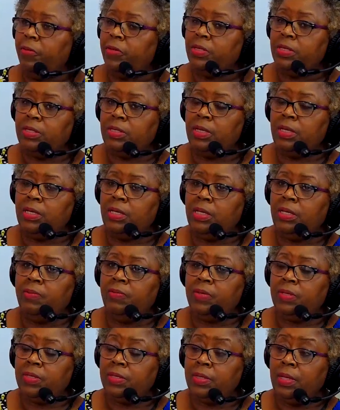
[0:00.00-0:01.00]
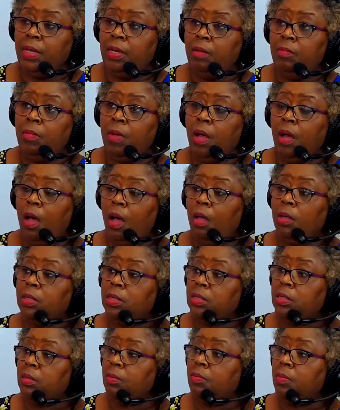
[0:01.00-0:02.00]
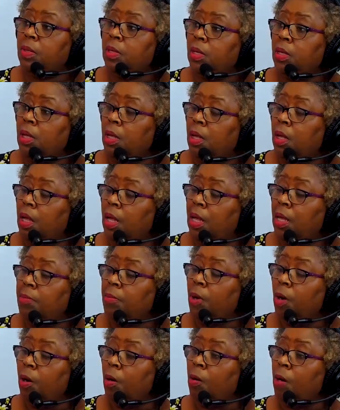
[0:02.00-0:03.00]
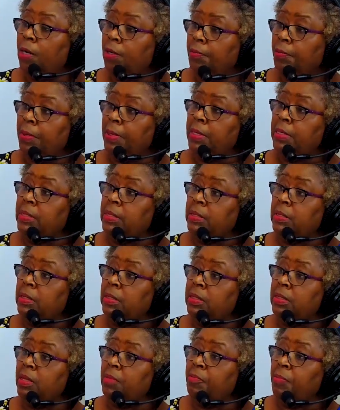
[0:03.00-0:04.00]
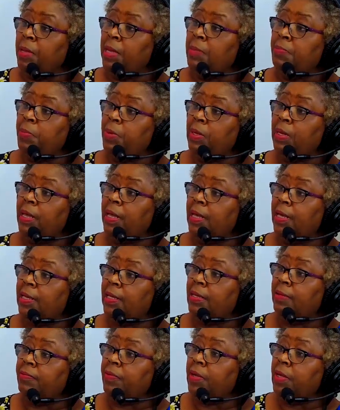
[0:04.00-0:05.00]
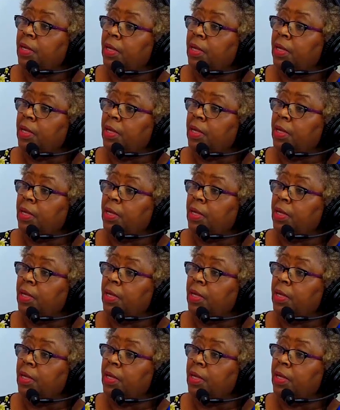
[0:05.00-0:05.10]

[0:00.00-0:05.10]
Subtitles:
received some awesome art pieces that people have